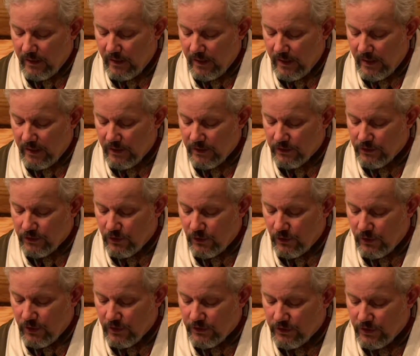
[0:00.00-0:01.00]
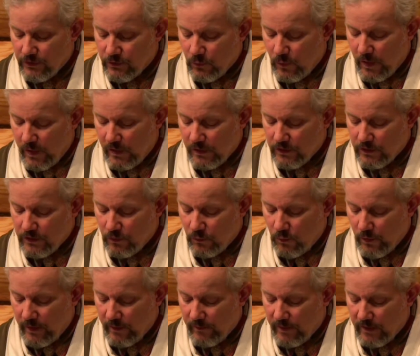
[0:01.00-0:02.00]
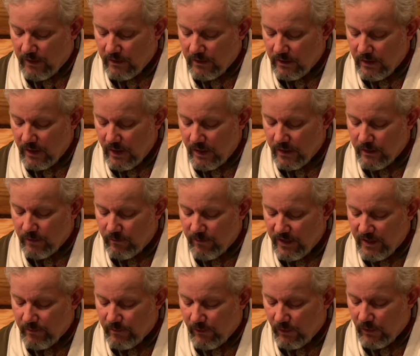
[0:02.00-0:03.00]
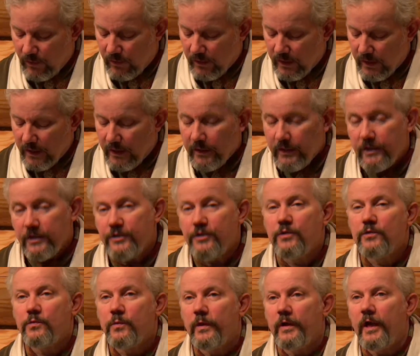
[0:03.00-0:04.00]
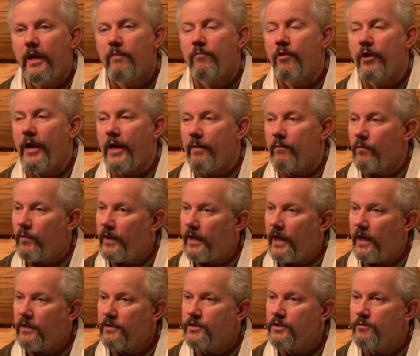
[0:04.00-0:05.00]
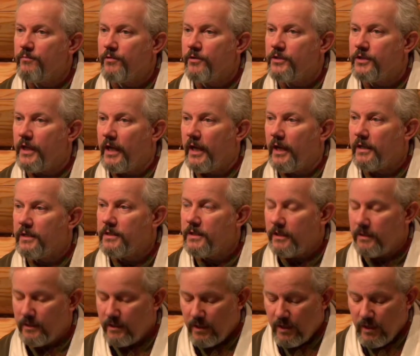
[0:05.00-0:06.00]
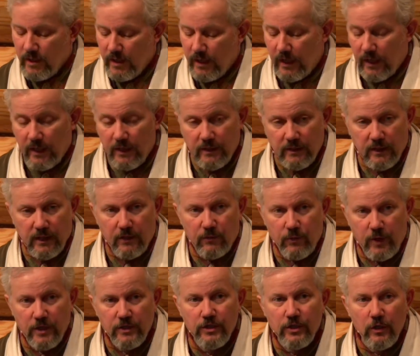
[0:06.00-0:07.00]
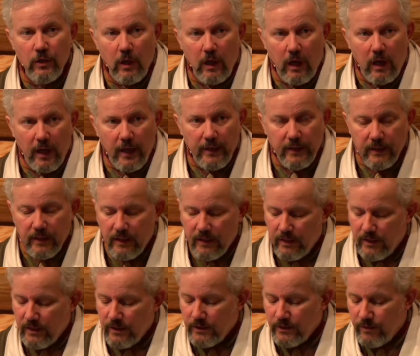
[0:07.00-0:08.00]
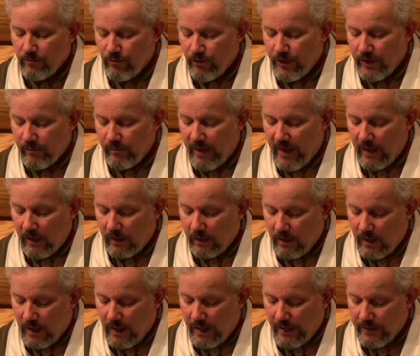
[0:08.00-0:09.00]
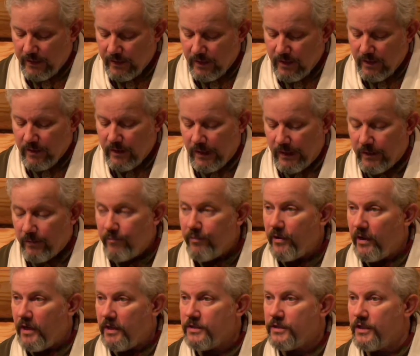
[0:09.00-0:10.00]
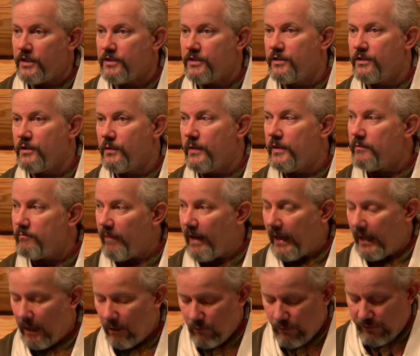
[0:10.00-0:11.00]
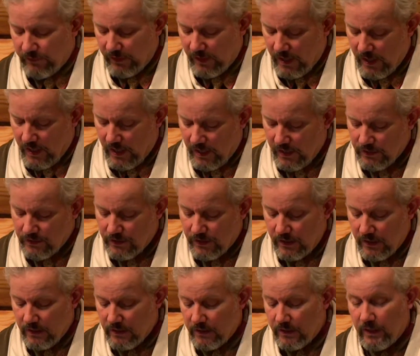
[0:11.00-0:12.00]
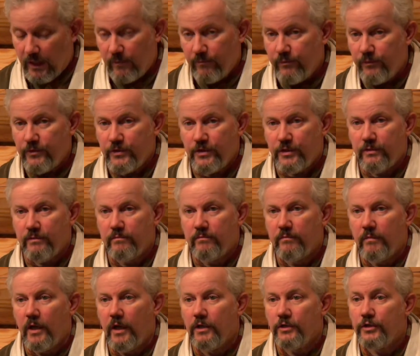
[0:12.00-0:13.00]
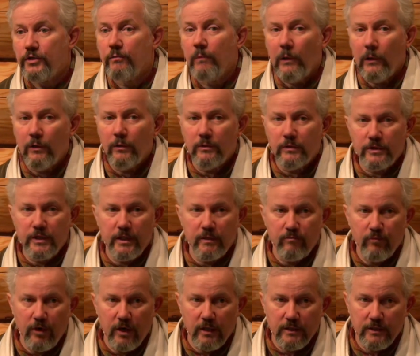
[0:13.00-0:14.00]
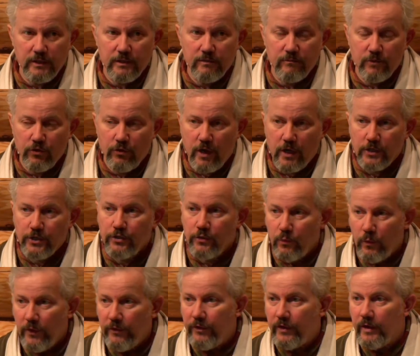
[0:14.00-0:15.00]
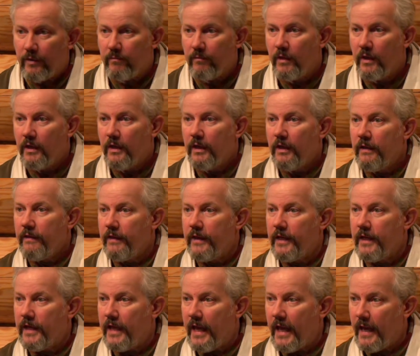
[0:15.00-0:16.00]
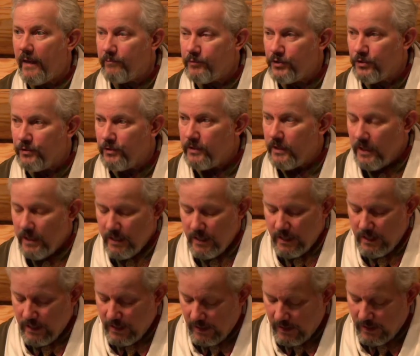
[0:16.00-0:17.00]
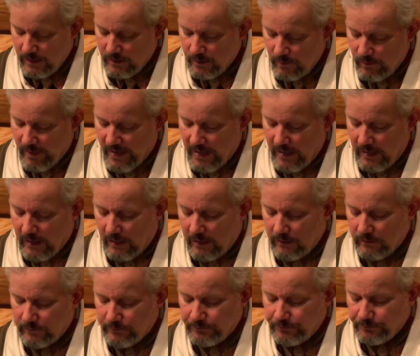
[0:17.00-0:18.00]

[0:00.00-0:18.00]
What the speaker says: and his goods, as well as the women and the people. This is when Abraham went out to protect and rescue Lot, to bring back Lot. In the process of doing battle with the kings, he ended up with some loot. He brought some treasure with him that he captured in the battle.